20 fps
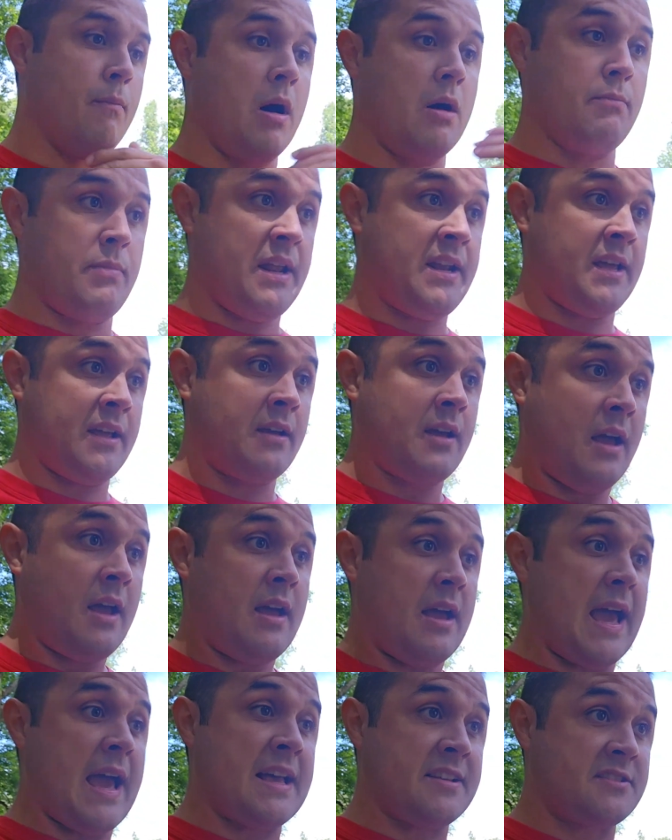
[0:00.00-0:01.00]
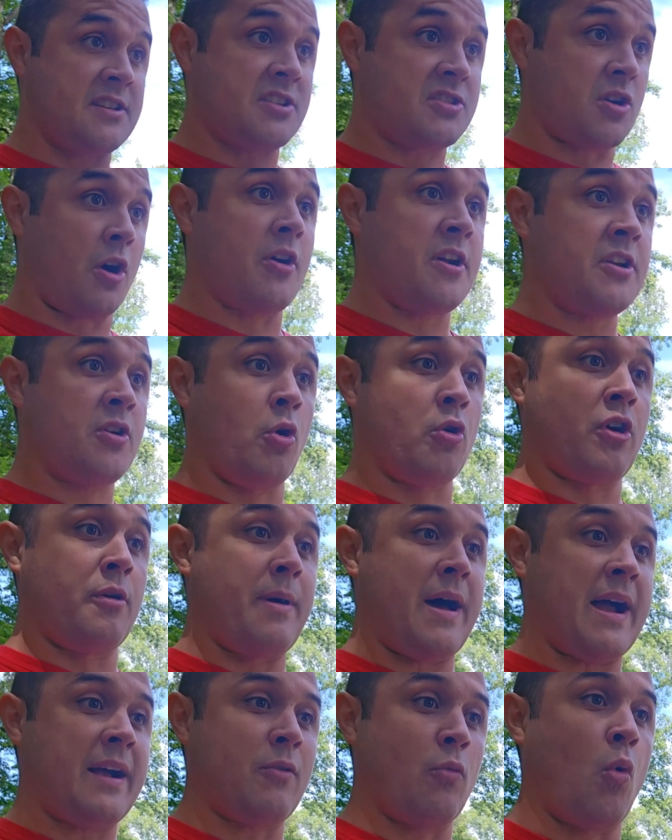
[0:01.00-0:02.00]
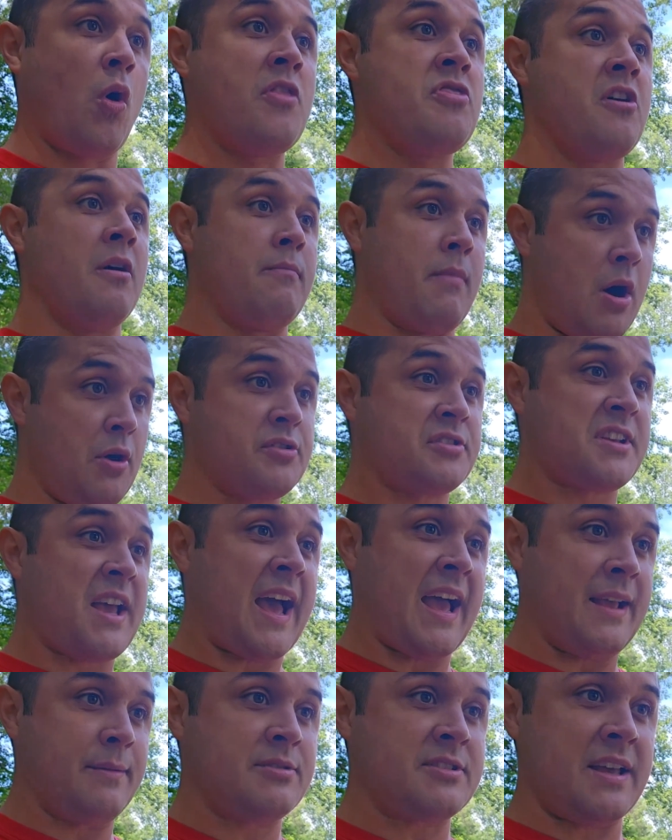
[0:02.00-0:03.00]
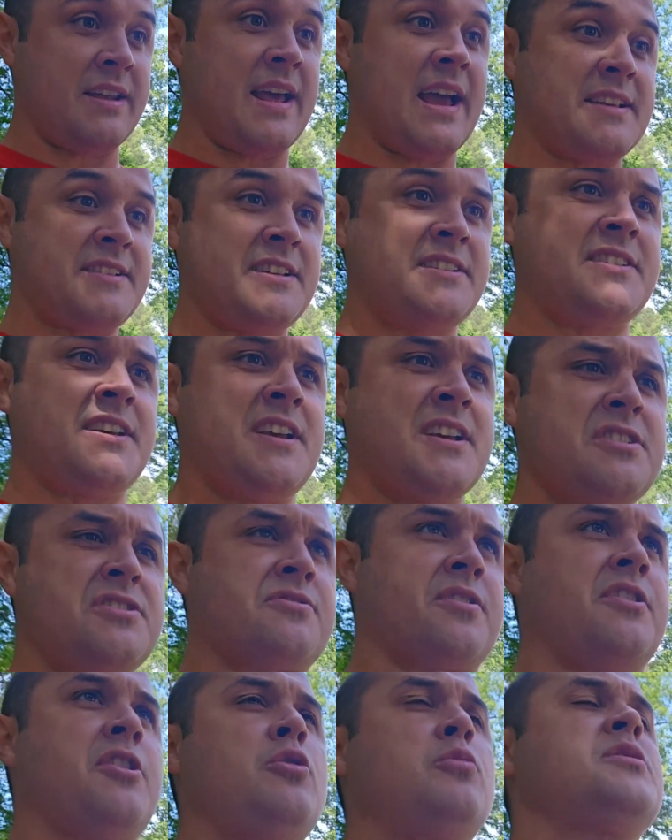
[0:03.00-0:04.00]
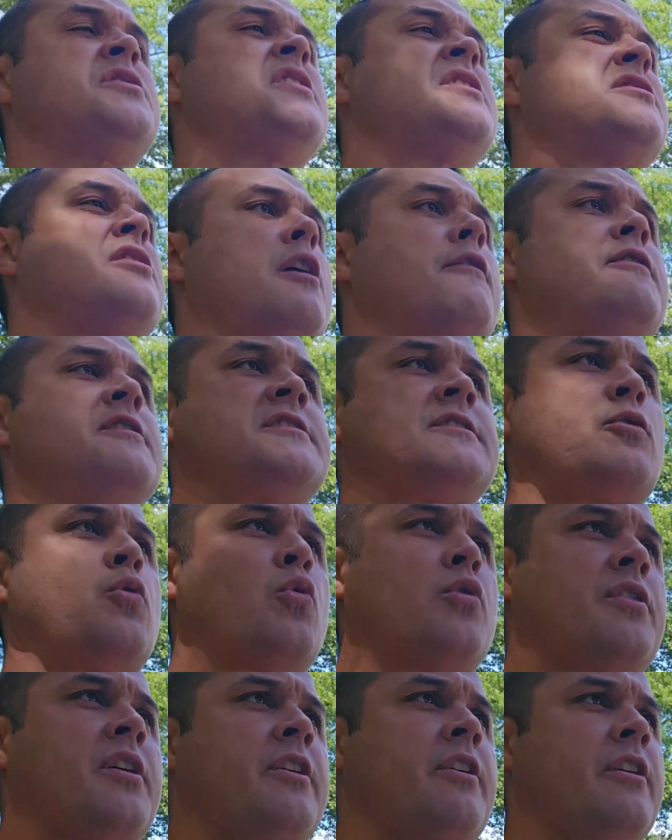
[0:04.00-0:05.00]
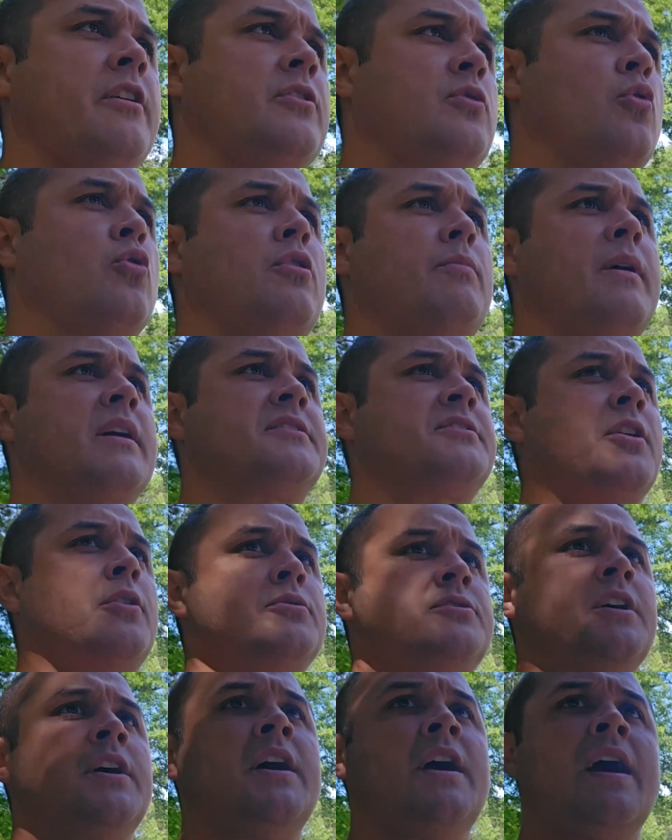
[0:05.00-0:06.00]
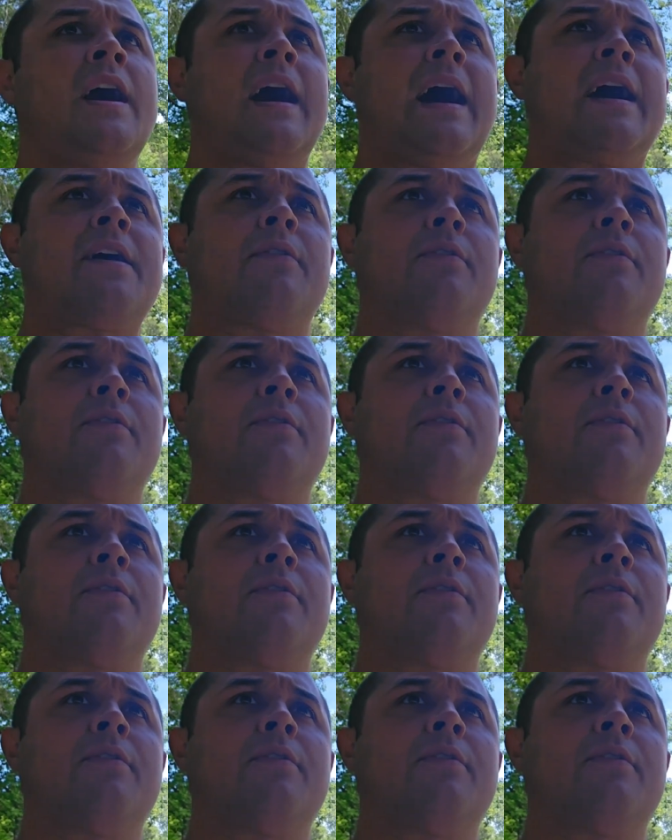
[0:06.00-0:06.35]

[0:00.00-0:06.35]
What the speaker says: meaning as the starting quarterback, won the most games in SEC history. Who was his offensive coordinator and quarterbacks coach? I